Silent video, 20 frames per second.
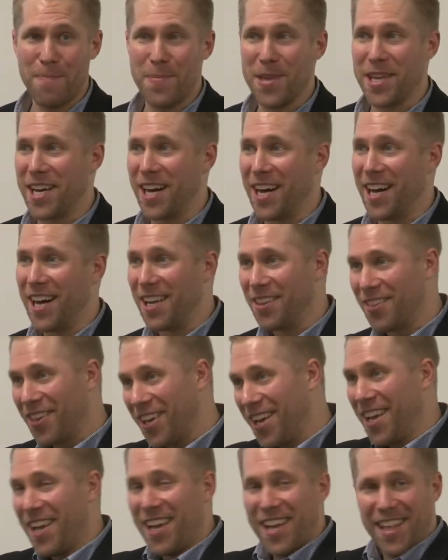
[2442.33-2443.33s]
Because
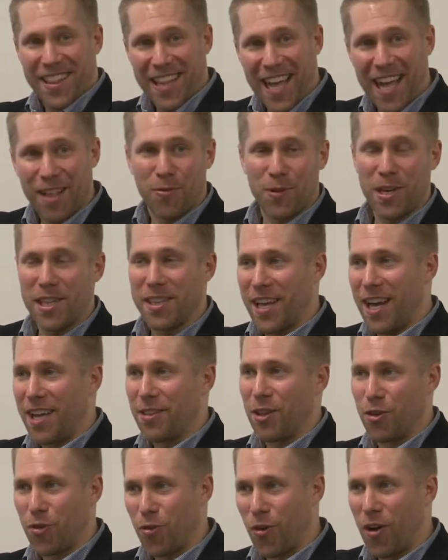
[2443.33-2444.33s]
that's what it does.
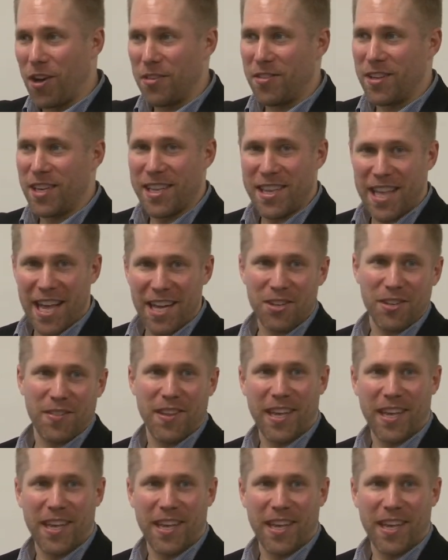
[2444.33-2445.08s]
It draws in attention.